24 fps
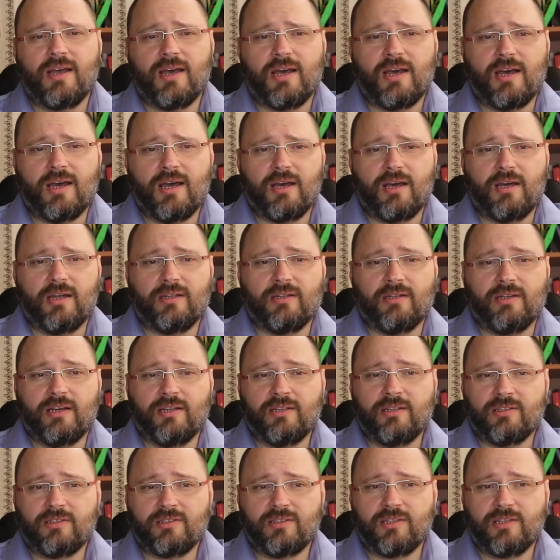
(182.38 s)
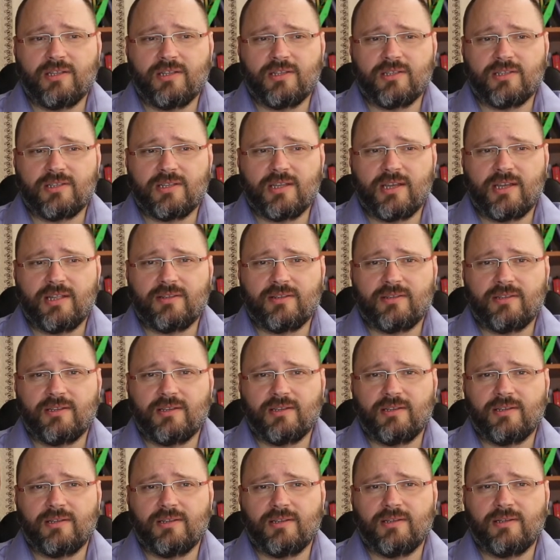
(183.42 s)
The other thing is that
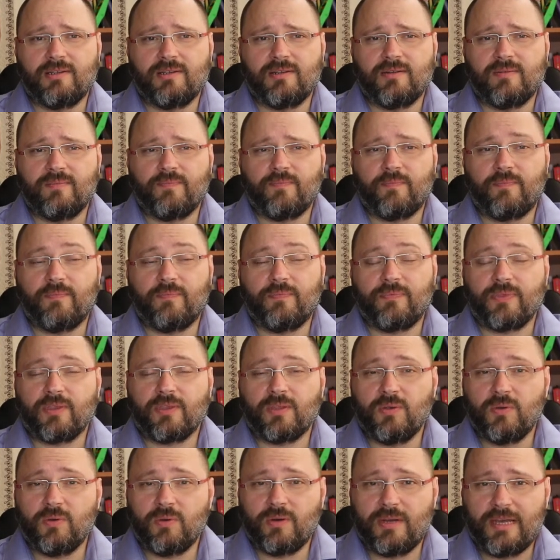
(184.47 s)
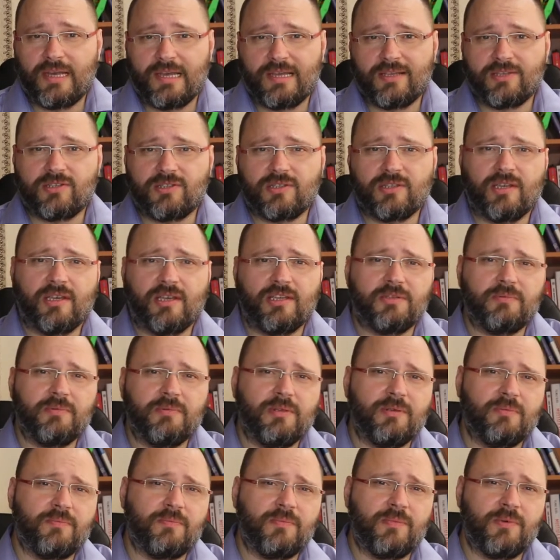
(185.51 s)
U.S. has
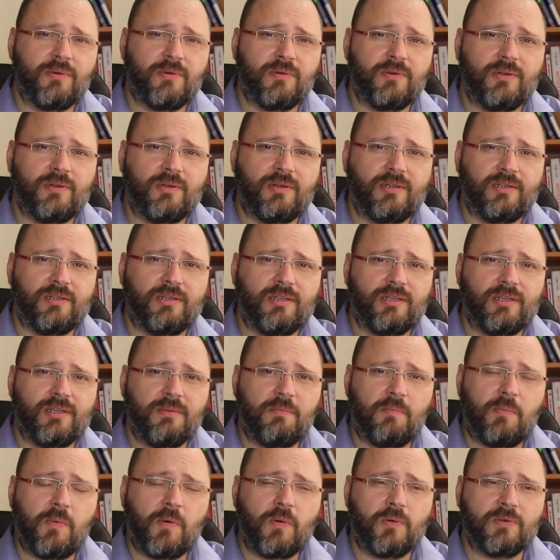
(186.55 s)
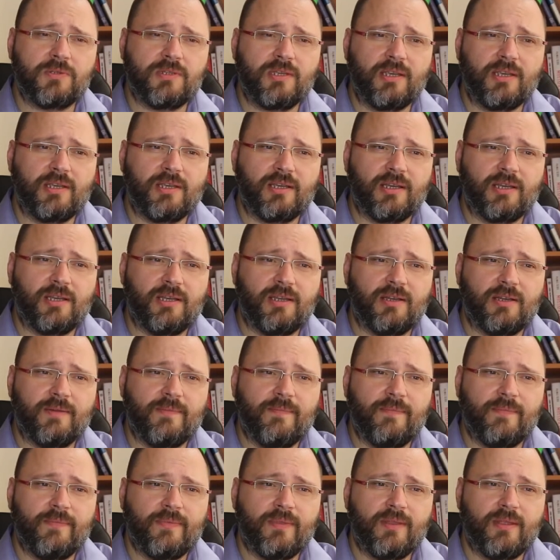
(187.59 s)
been imposing
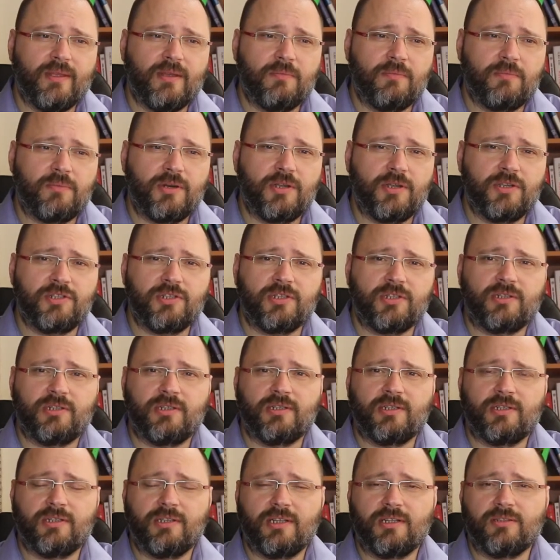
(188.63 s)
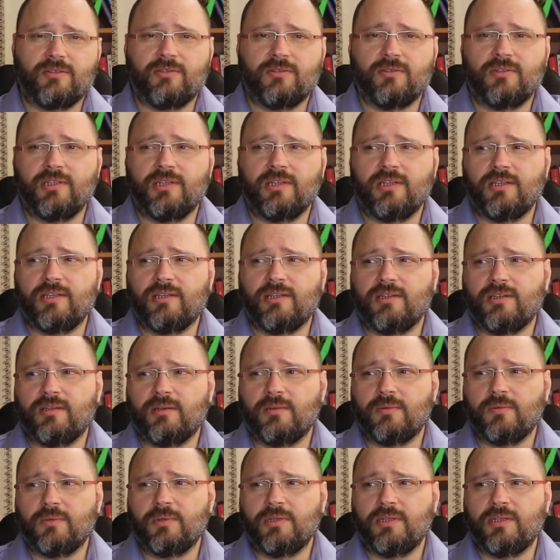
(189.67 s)
pressure not only
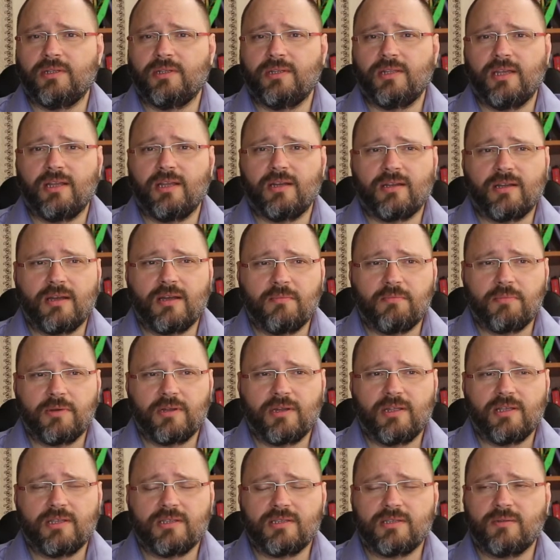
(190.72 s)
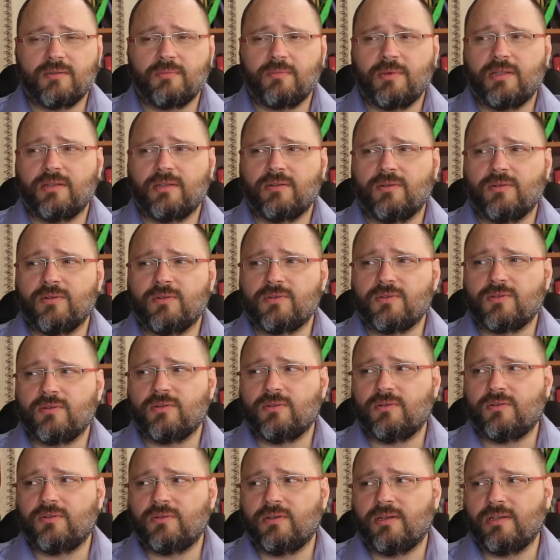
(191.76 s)
within their companies, but
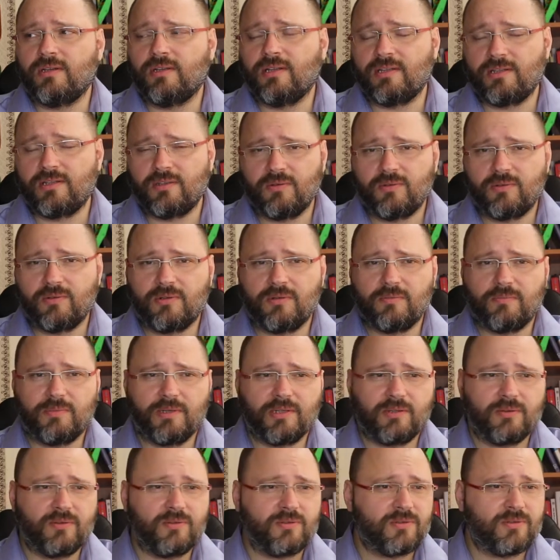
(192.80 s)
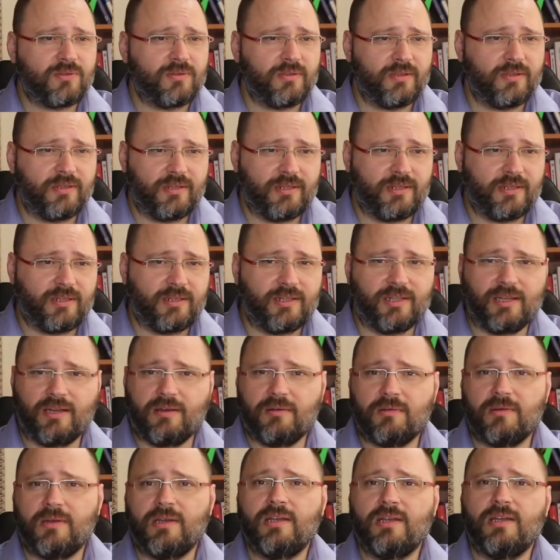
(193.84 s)
also not Europe, but also in the
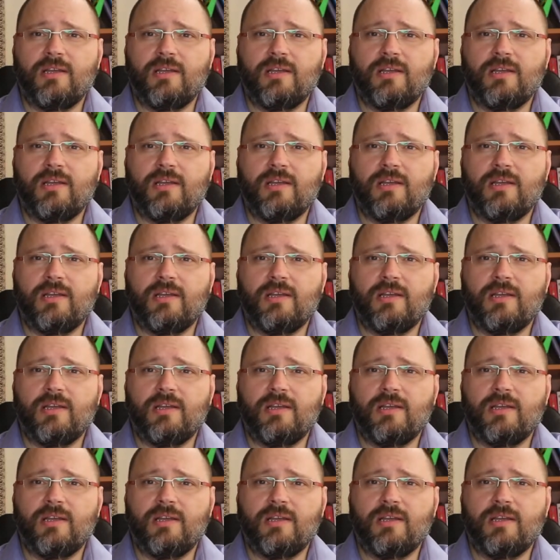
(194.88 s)
now